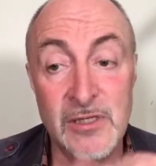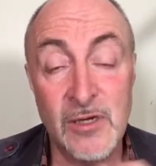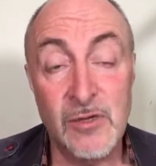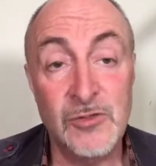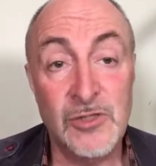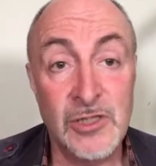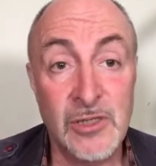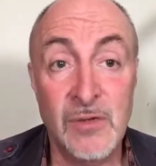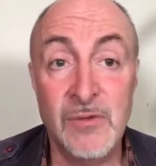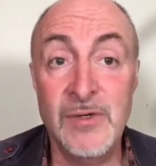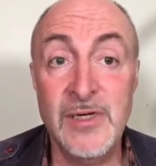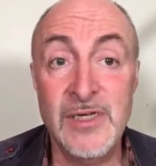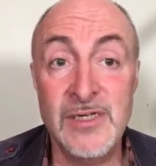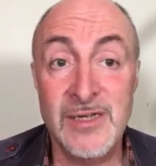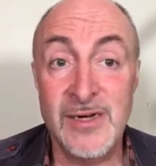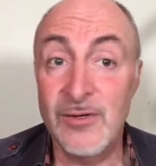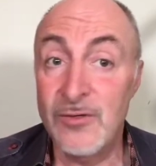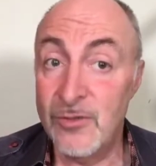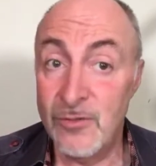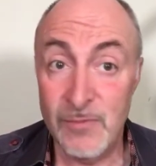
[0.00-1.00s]
coaching only, because I
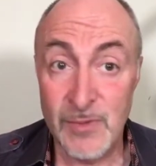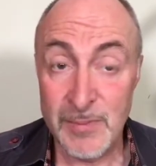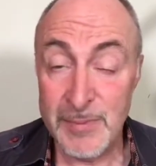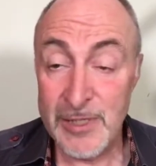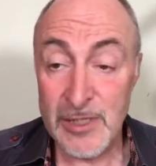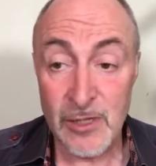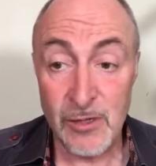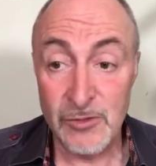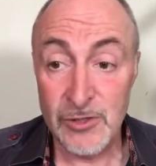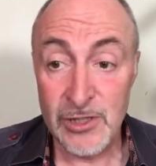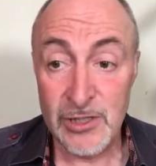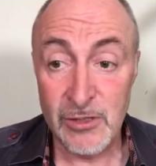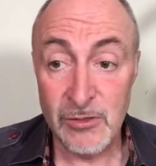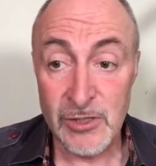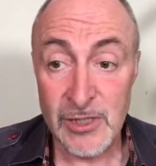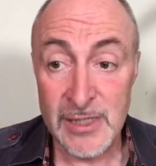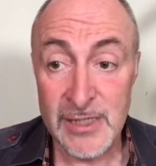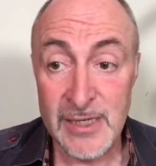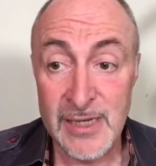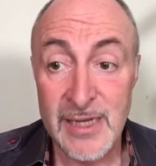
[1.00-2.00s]
don't do 1 month coaching
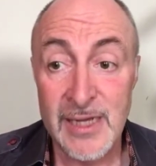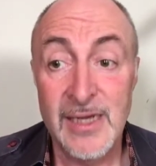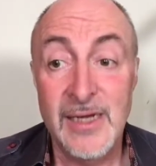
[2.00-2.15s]
usually.